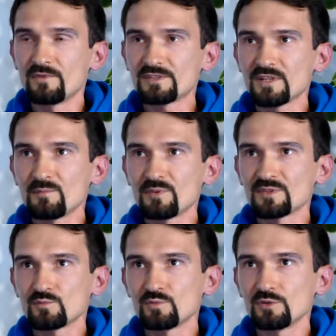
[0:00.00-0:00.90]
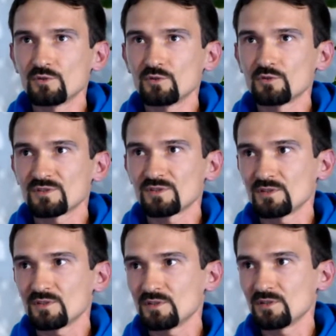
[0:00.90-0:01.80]
these companies will not
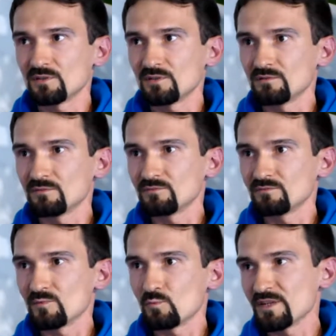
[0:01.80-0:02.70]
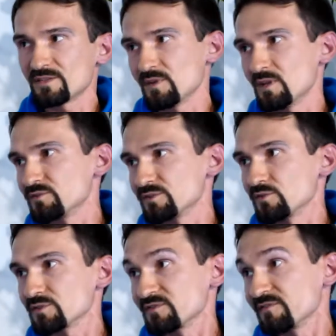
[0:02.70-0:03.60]
waste their
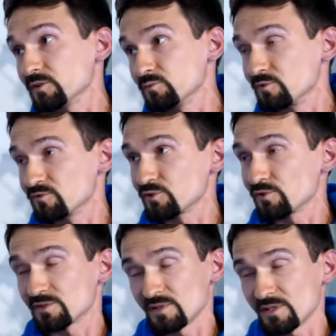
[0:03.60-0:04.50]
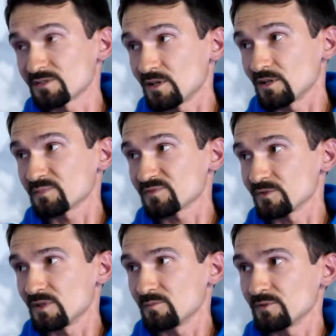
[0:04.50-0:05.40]
resources, valuable resources, like startups,
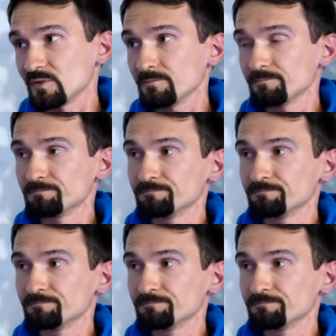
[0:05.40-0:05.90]
for example. Yeah.